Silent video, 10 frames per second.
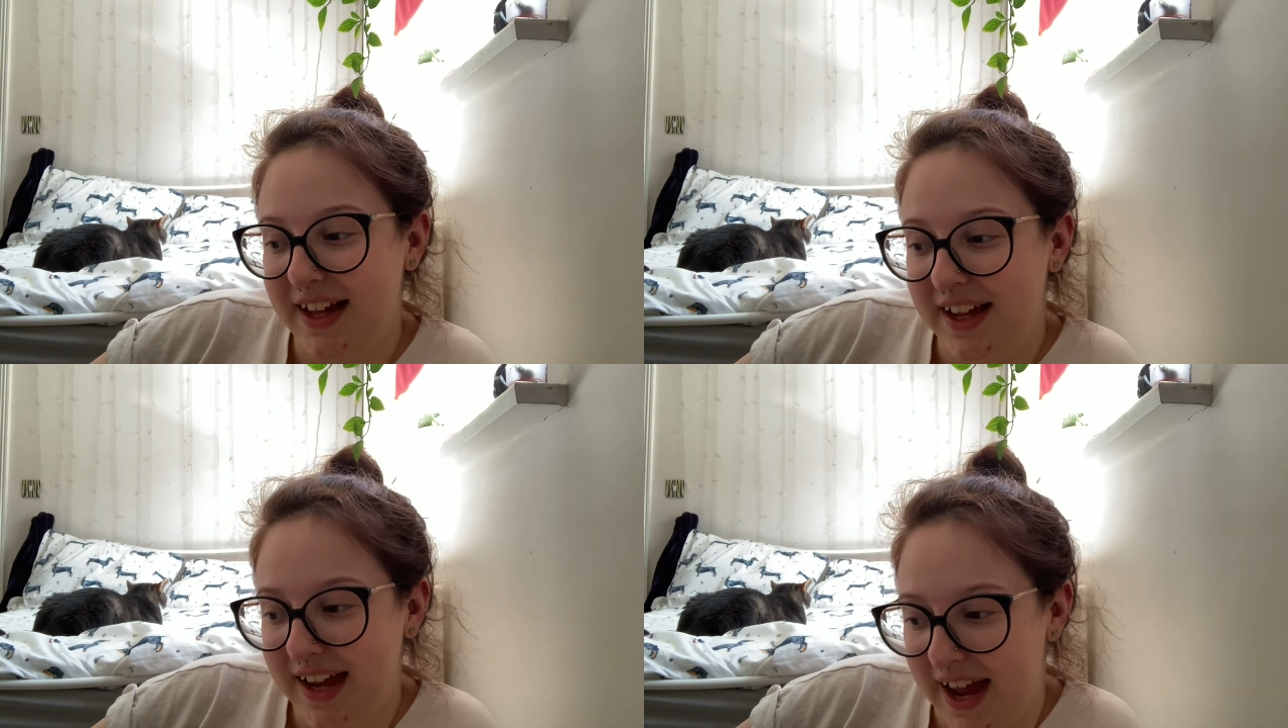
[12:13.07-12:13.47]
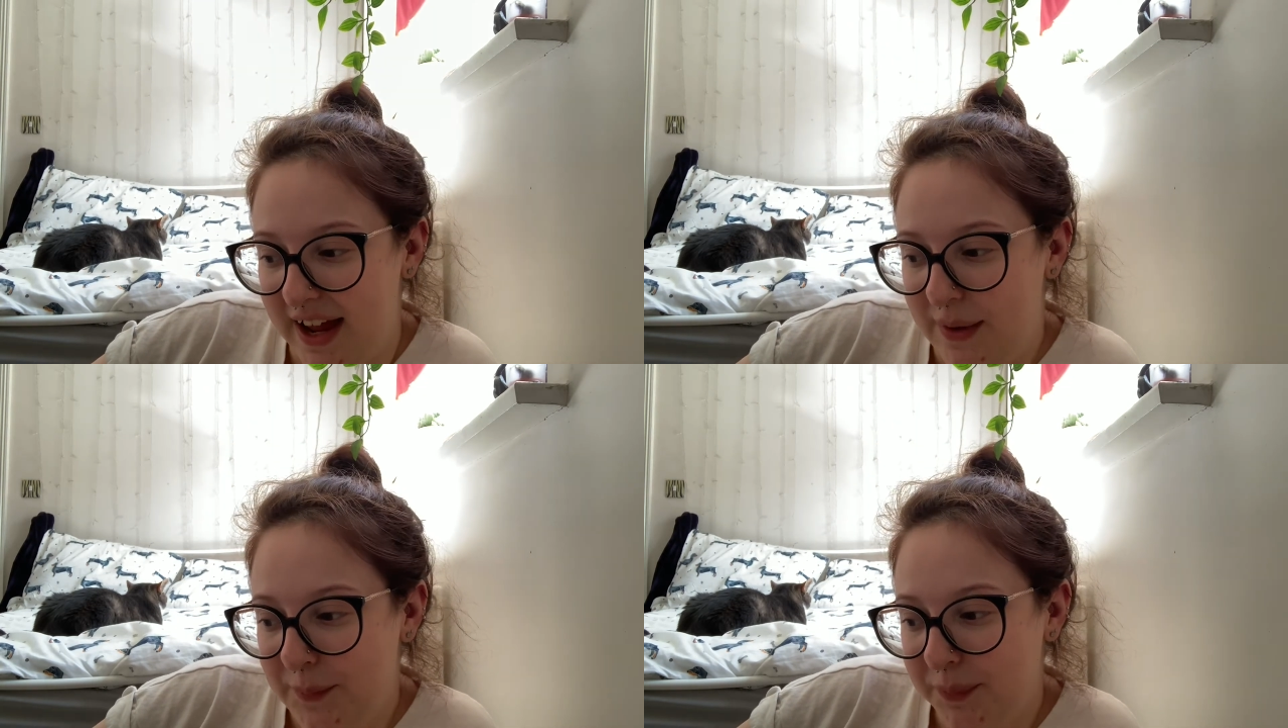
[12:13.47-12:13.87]
yeah,
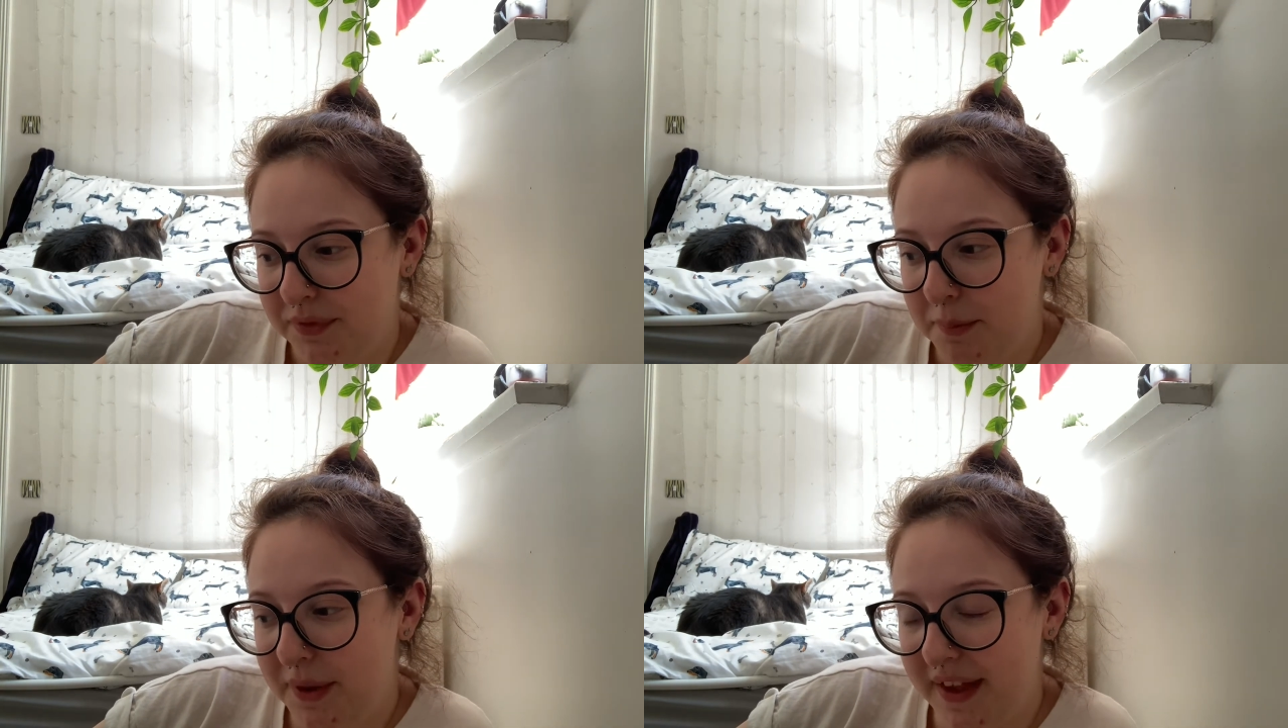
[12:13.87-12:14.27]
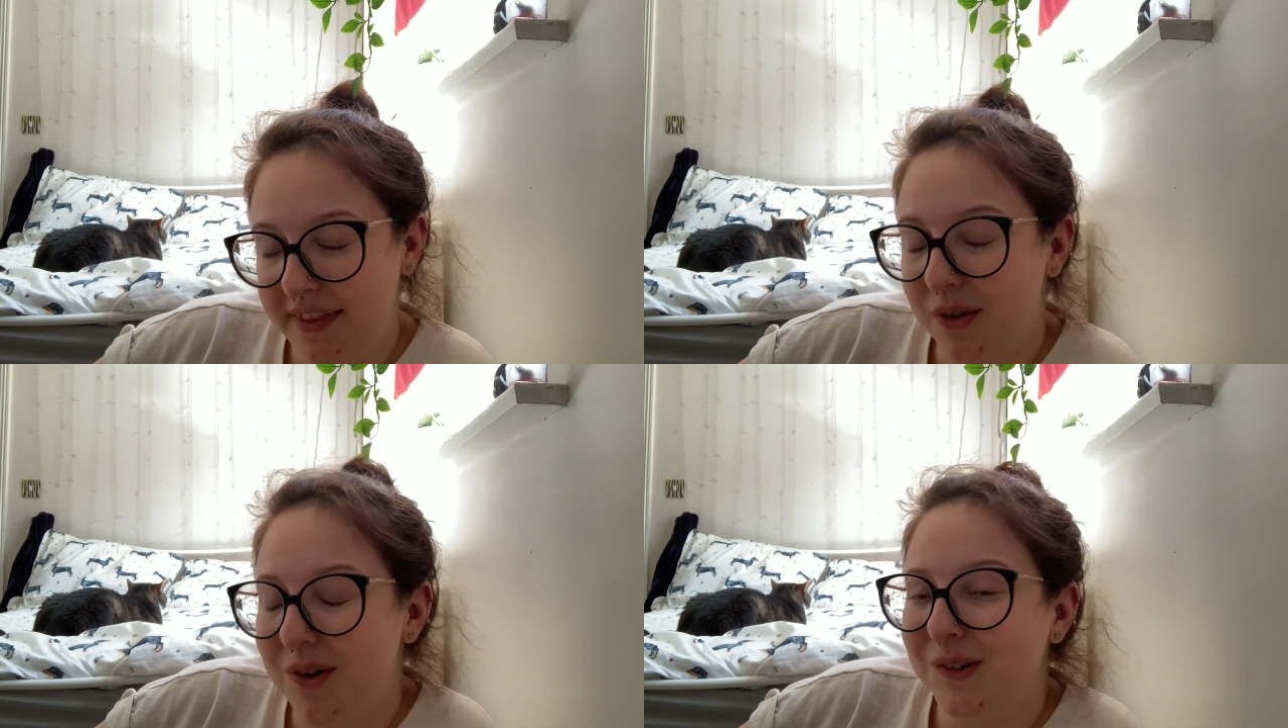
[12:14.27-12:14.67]
but then
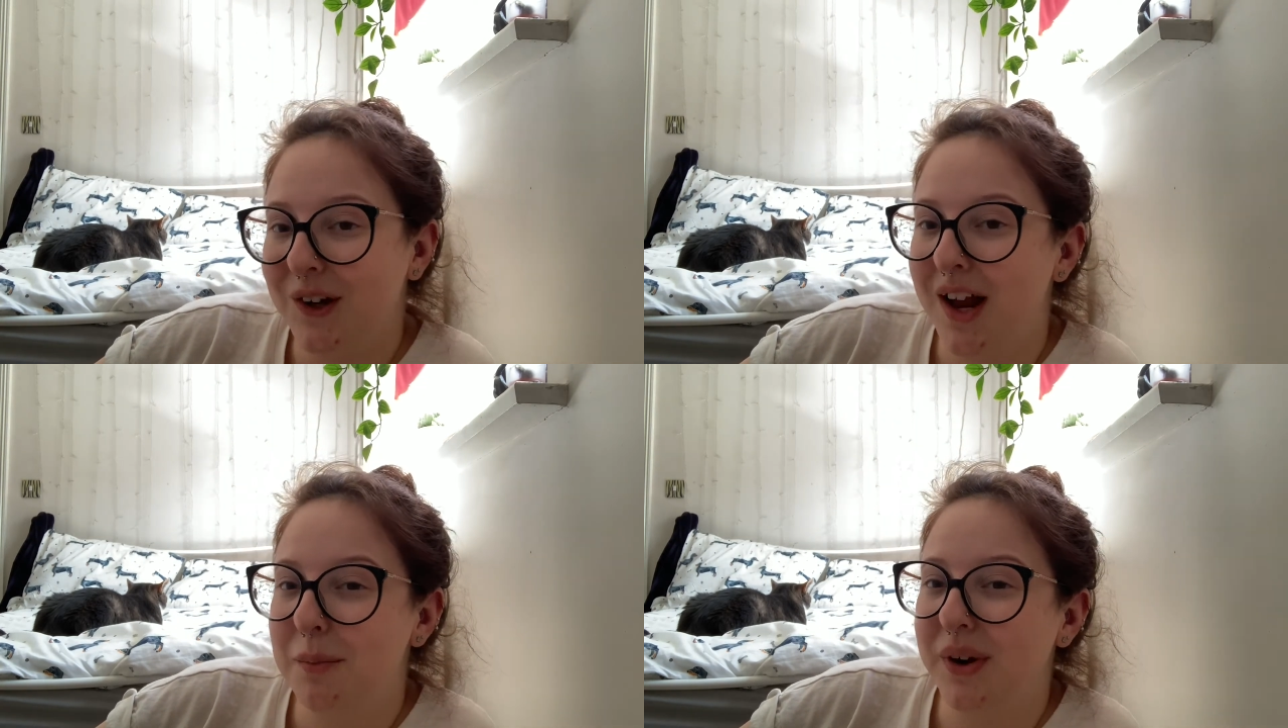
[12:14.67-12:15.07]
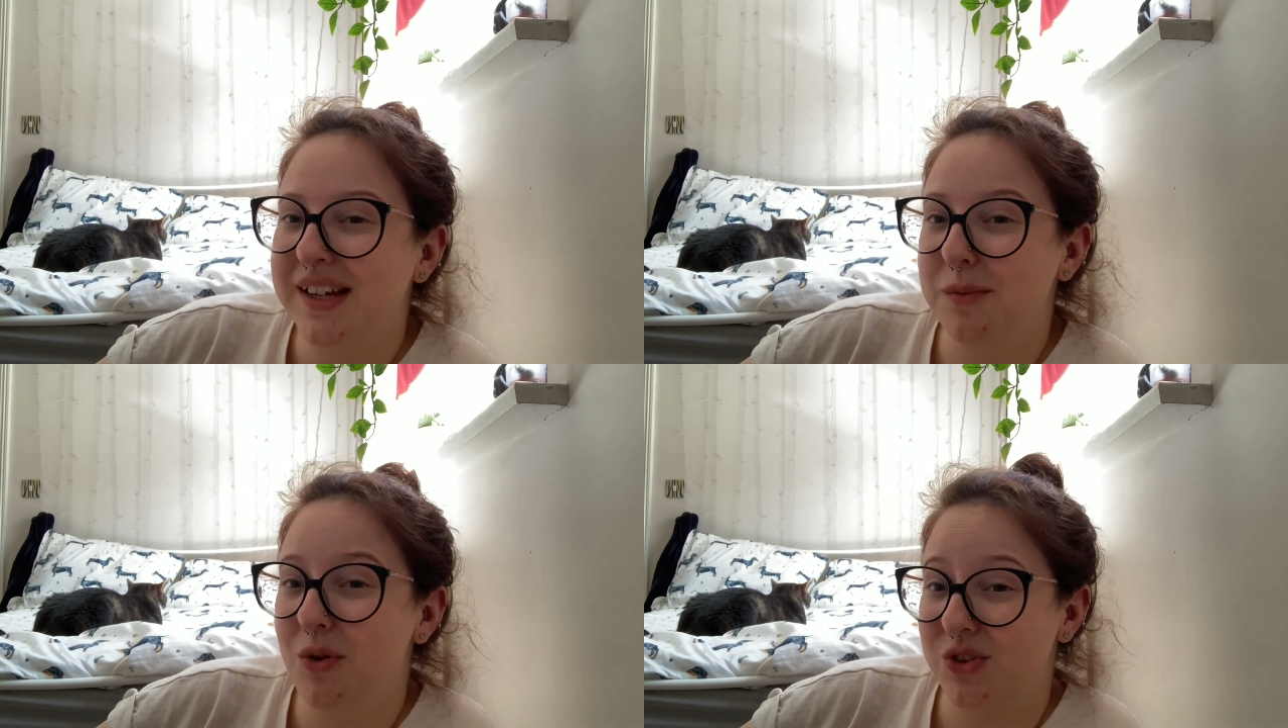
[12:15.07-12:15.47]
that also kind of
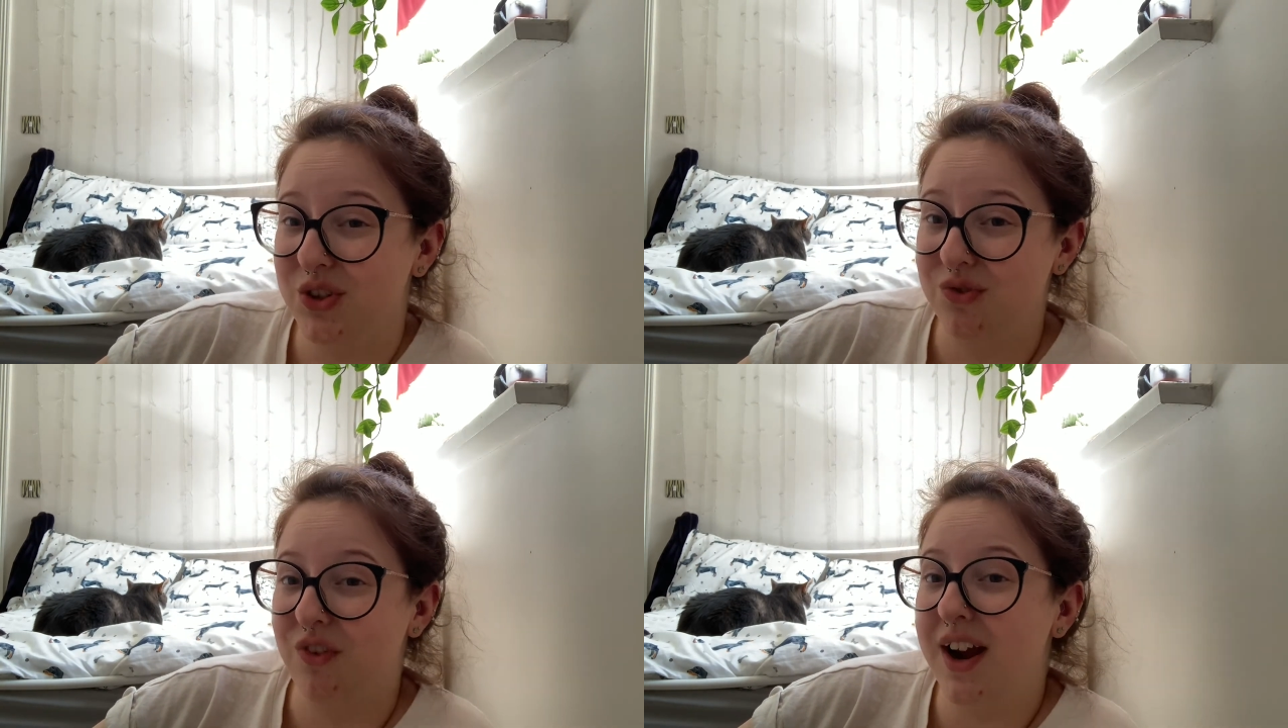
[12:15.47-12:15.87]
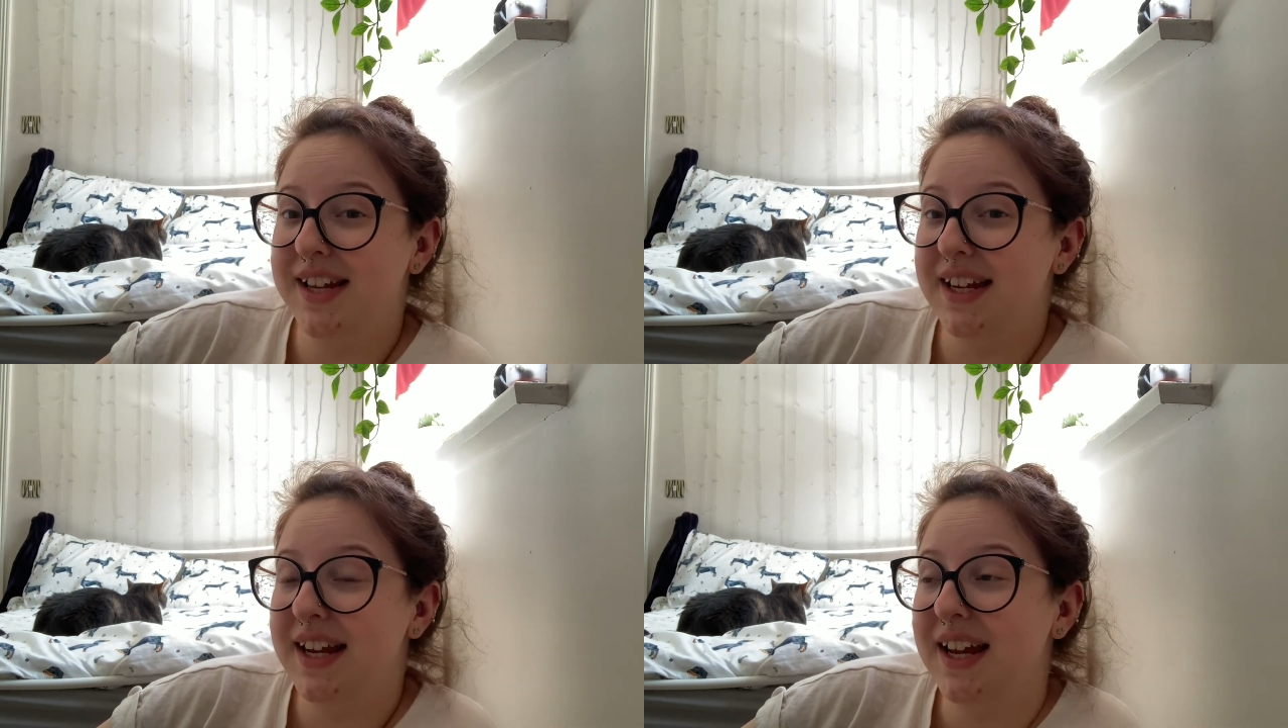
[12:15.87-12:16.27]
brings me on to the
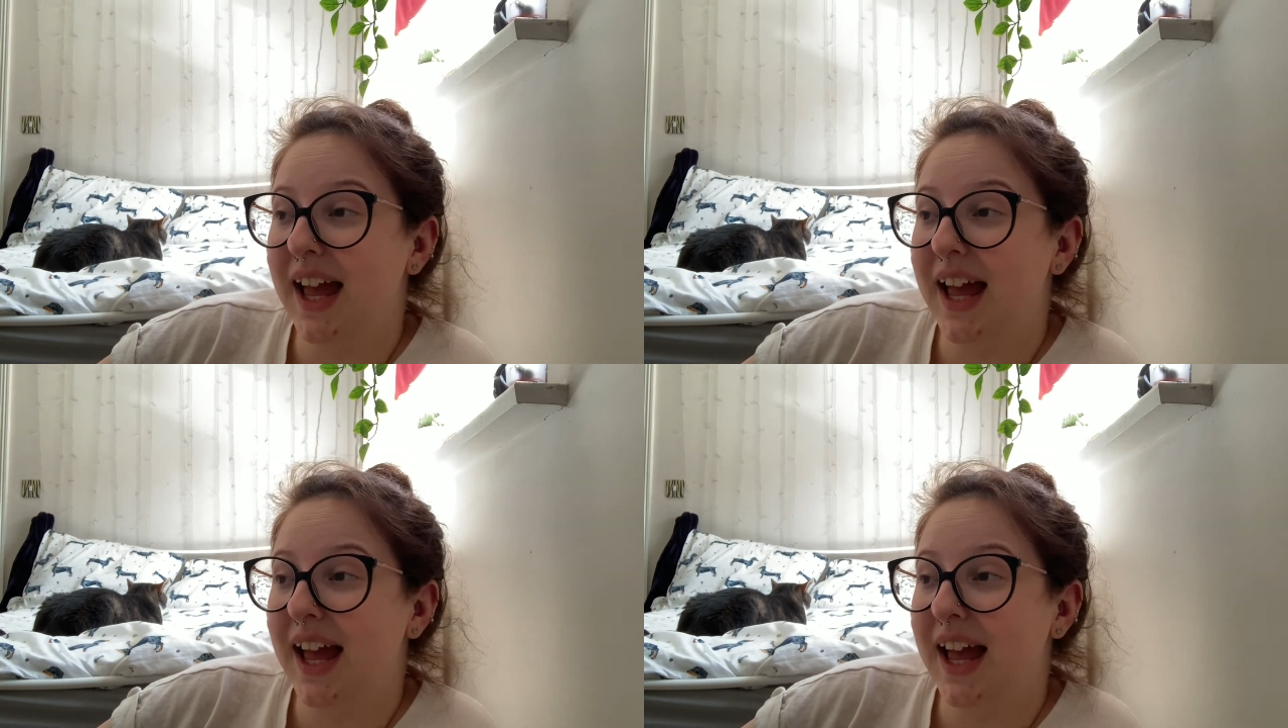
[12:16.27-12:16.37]
writing,